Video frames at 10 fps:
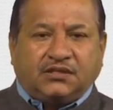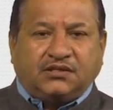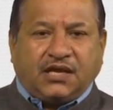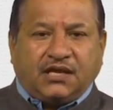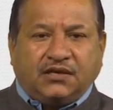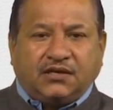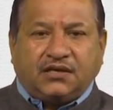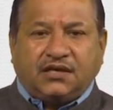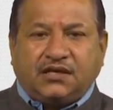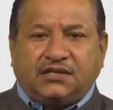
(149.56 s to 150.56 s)
Then
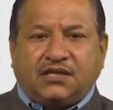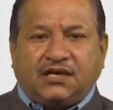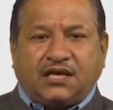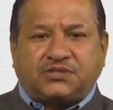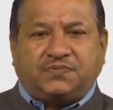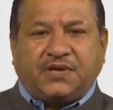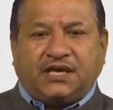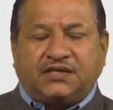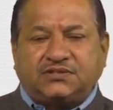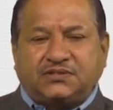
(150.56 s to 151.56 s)
in the next
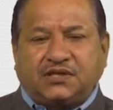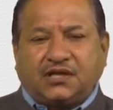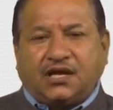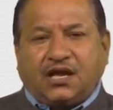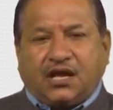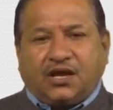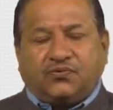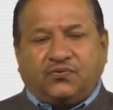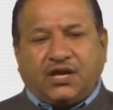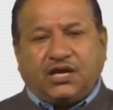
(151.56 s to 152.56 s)
phase,
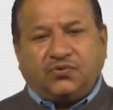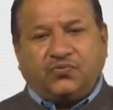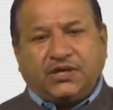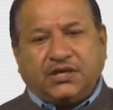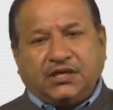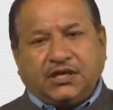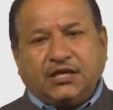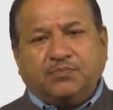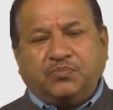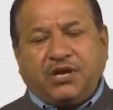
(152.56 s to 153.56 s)
when we
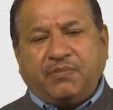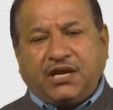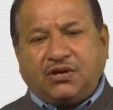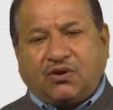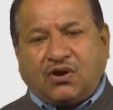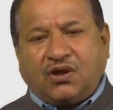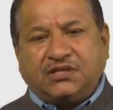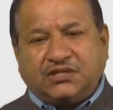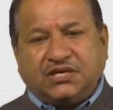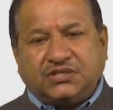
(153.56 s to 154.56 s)
implement all
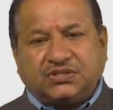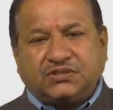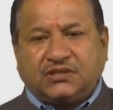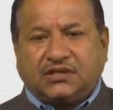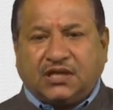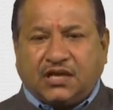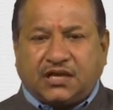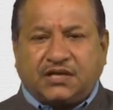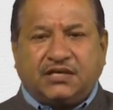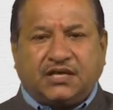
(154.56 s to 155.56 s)
these
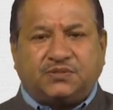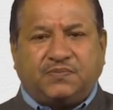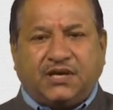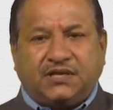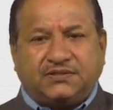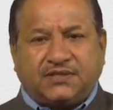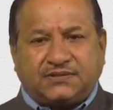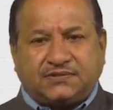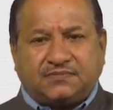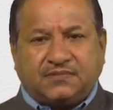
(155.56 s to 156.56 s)
learning
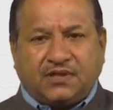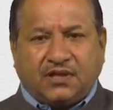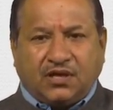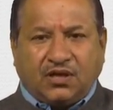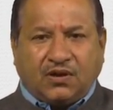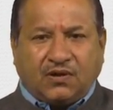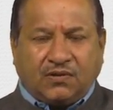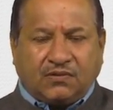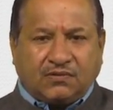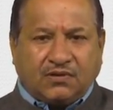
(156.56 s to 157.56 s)
experiences,
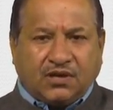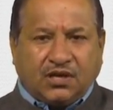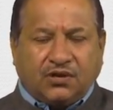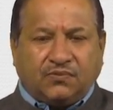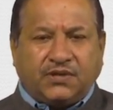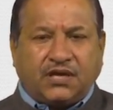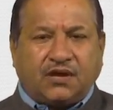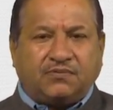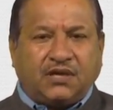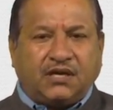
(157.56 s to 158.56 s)
or we
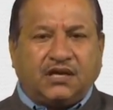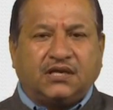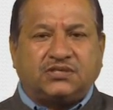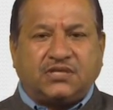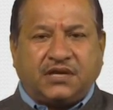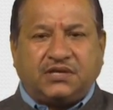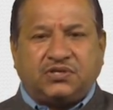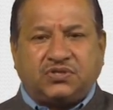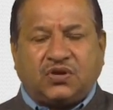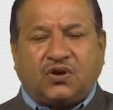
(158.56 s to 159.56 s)
have a
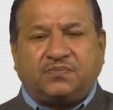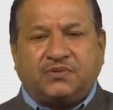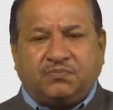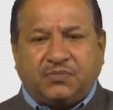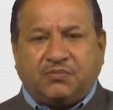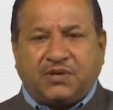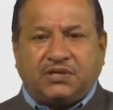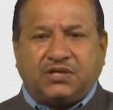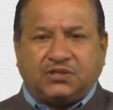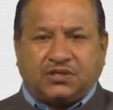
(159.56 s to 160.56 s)
strategy of
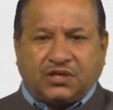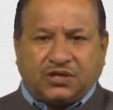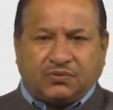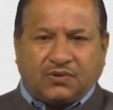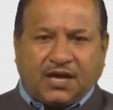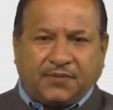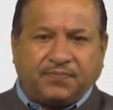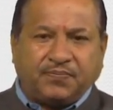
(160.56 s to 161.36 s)
implementing the curricula,